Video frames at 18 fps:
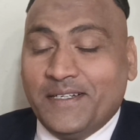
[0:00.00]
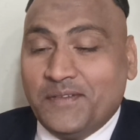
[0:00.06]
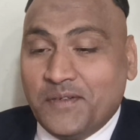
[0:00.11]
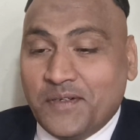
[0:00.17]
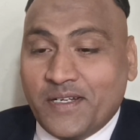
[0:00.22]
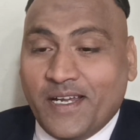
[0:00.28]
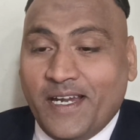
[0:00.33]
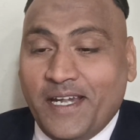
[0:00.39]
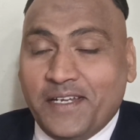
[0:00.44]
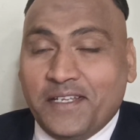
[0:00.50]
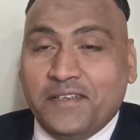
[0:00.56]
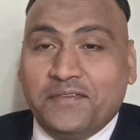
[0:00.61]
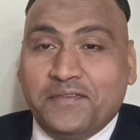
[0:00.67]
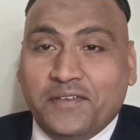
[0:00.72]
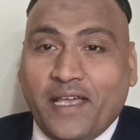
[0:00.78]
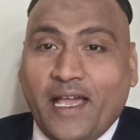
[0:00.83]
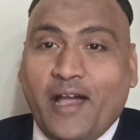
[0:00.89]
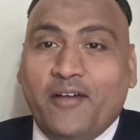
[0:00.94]
oh God,
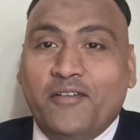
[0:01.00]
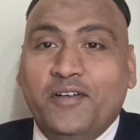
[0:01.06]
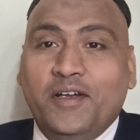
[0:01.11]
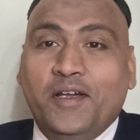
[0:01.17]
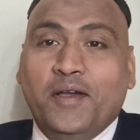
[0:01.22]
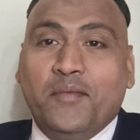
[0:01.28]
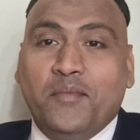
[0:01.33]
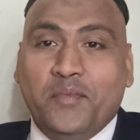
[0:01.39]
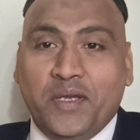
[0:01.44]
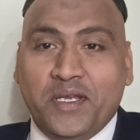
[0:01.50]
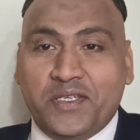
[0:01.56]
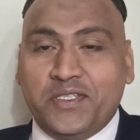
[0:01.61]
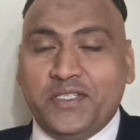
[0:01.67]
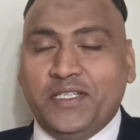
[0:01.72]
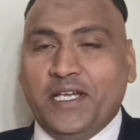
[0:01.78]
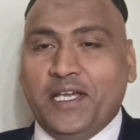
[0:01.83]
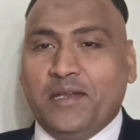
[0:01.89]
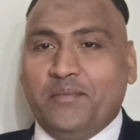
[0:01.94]
if you have
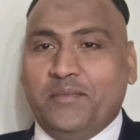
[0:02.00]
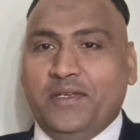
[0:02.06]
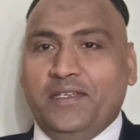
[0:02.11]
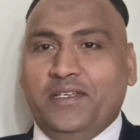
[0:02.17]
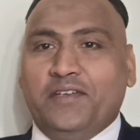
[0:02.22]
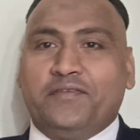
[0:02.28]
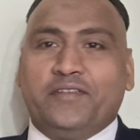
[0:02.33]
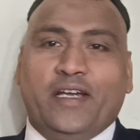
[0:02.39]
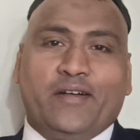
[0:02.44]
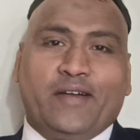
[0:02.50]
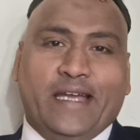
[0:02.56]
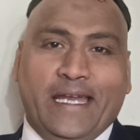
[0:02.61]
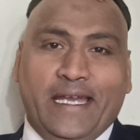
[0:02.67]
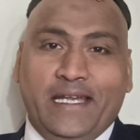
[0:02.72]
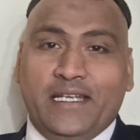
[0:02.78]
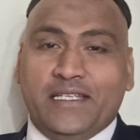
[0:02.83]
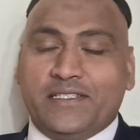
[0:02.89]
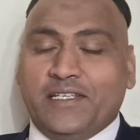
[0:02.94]
mercy on me, if you have
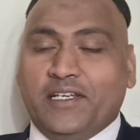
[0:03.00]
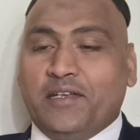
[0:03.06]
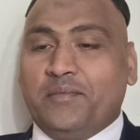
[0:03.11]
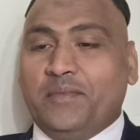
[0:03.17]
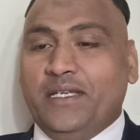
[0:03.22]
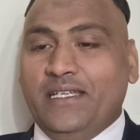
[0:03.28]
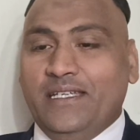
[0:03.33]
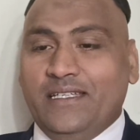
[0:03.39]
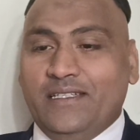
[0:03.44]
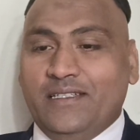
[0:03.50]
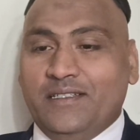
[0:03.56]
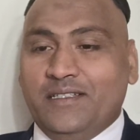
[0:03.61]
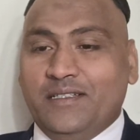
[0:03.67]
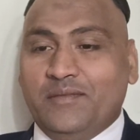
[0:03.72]
kindness on me,